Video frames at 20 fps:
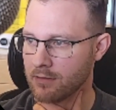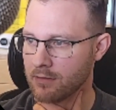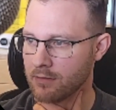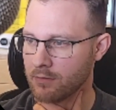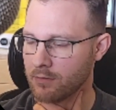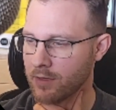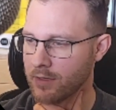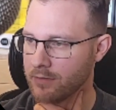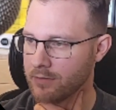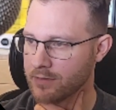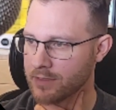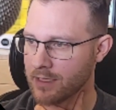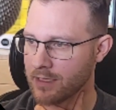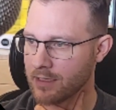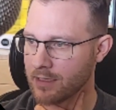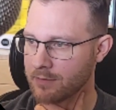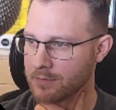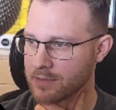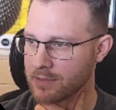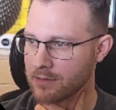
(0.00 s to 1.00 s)
Why are you saying
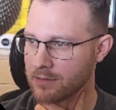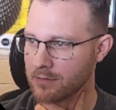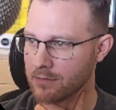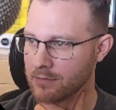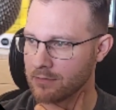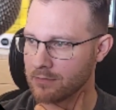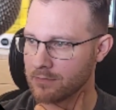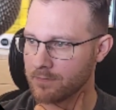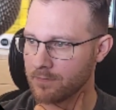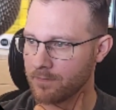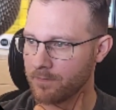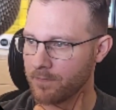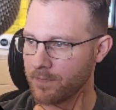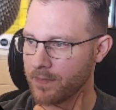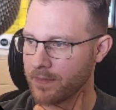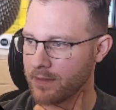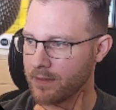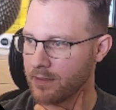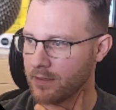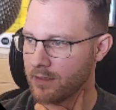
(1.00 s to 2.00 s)
empty?
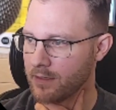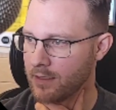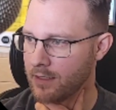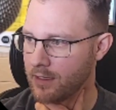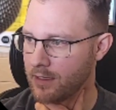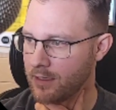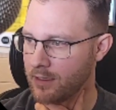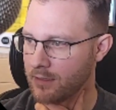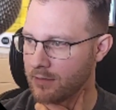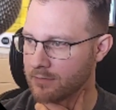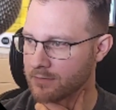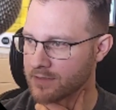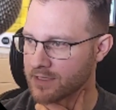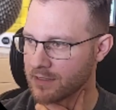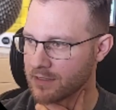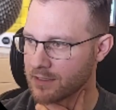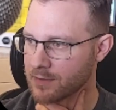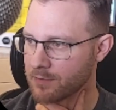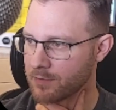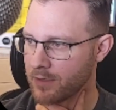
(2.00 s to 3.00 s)
Set the
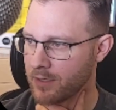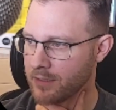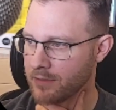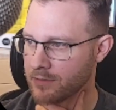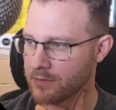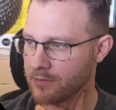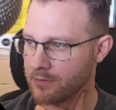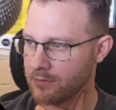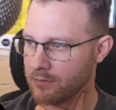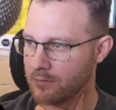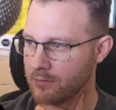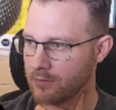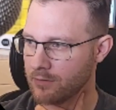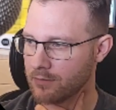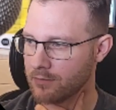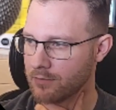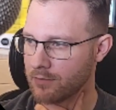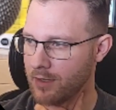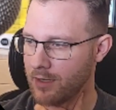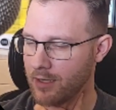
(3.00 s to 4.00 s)
sprite to
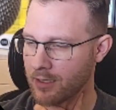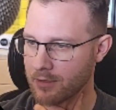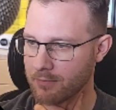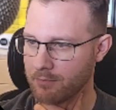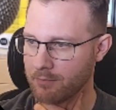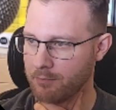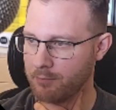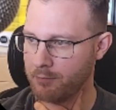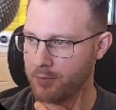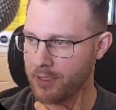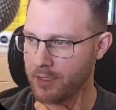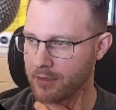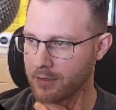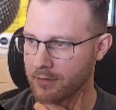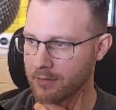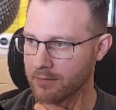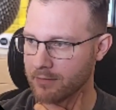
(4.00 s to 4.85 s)
rock big.